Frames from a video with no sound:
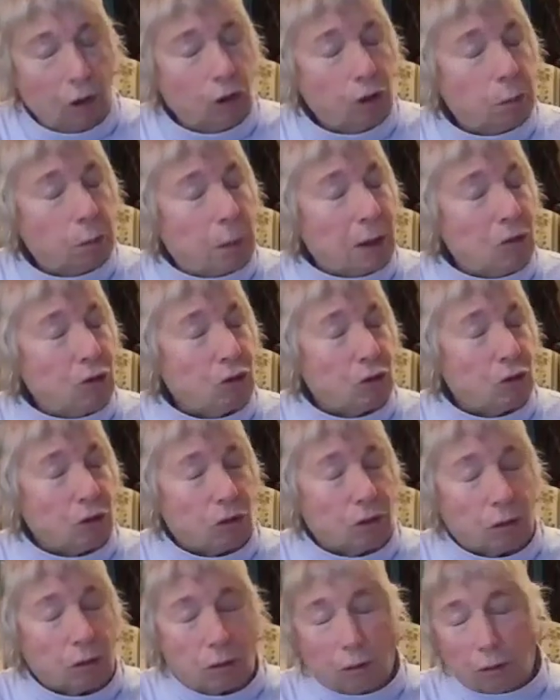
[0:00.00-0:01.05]

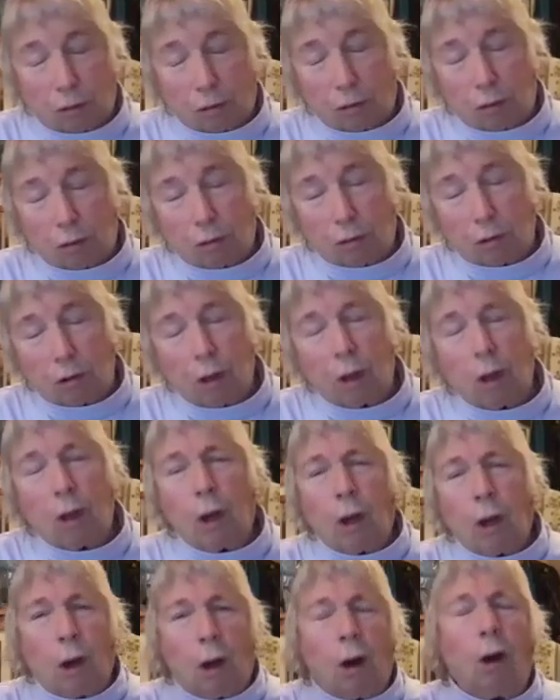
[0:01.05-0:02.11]
spaciousness,
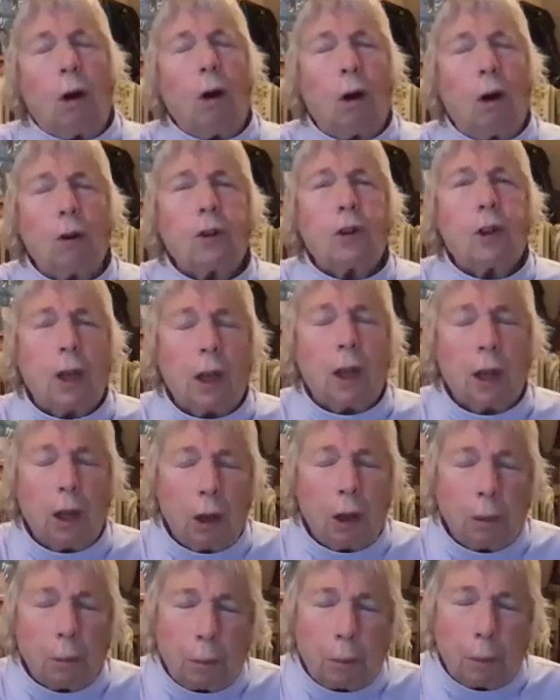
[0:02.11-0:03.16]
all to
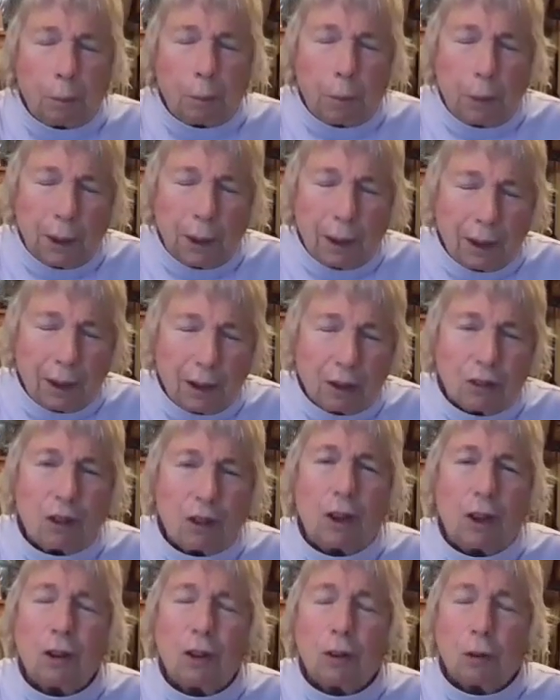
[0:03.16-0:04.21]
help beings
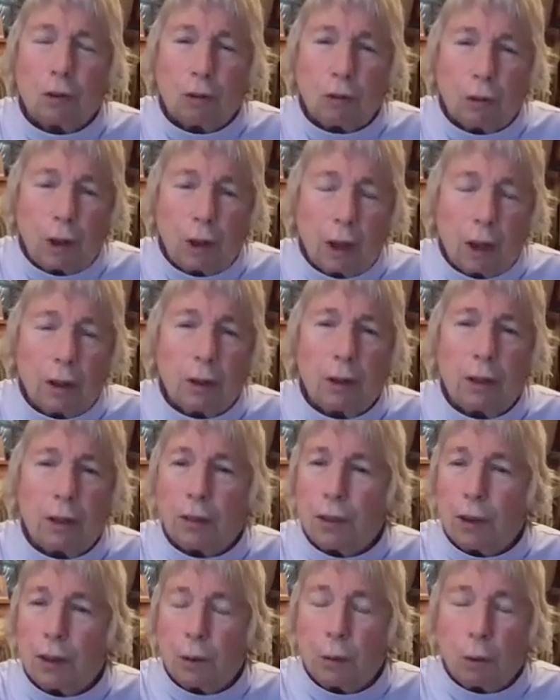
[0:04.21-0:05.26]
understand
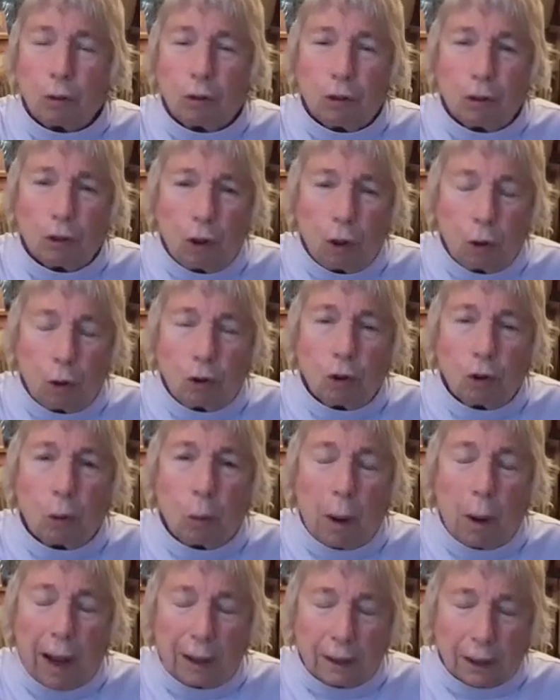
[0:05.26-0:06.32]
that there is no
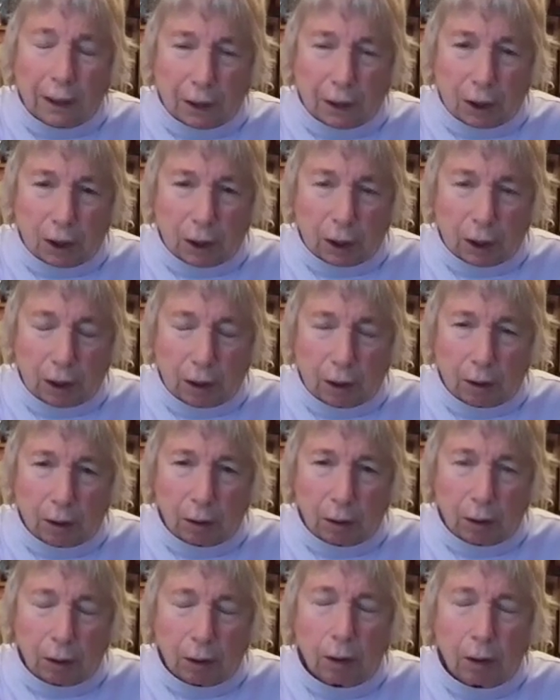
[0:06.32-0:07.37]
duality.
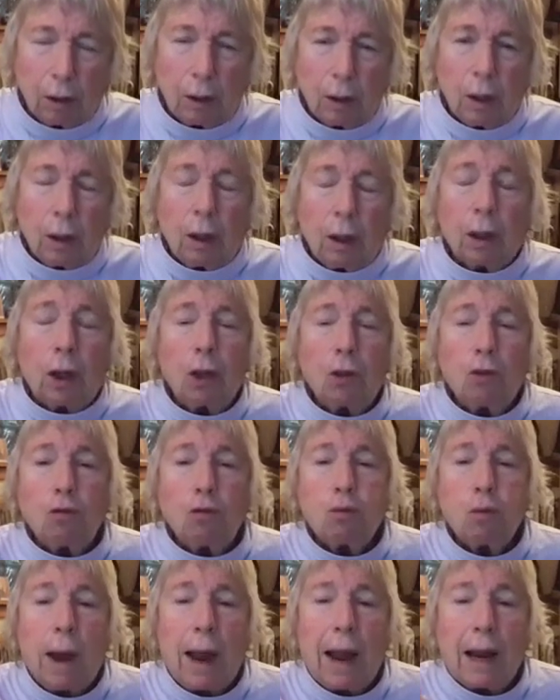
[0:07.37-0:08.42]

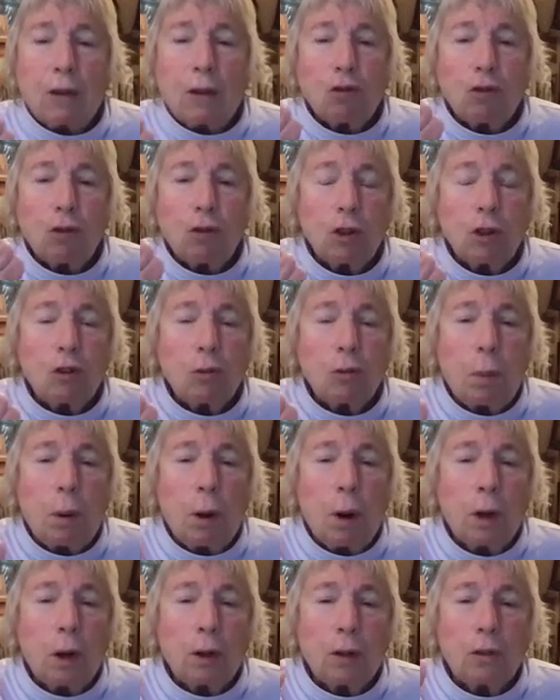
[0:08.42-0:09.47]
Contraction is
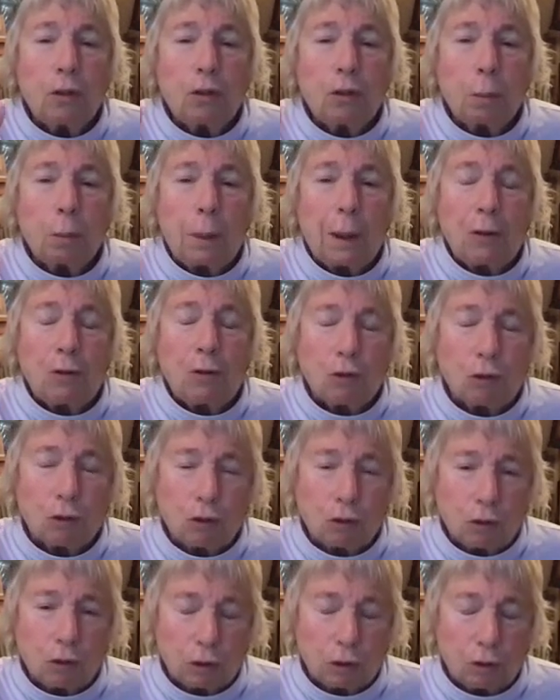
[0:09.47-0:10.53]
part of
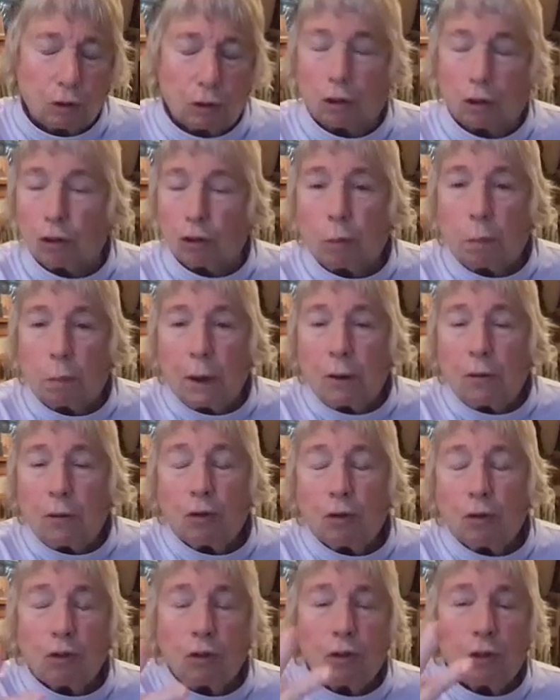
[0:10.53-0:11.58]
spaciousness, and
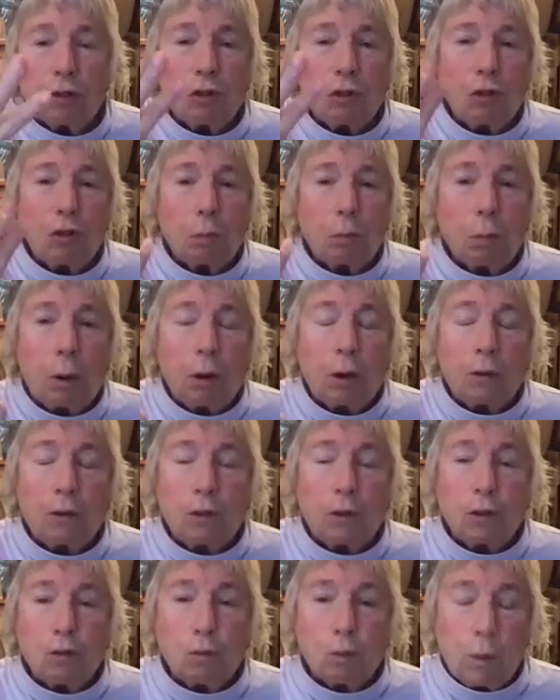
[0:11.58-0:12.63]
spaciousness is part of
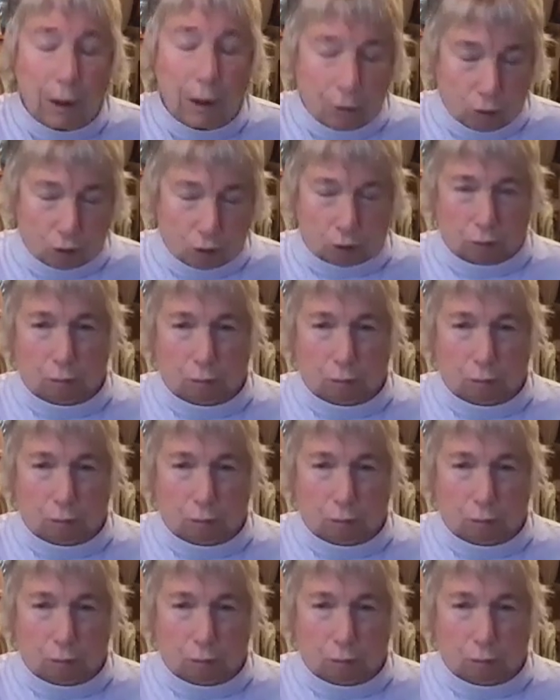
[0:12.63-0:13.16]
contraction.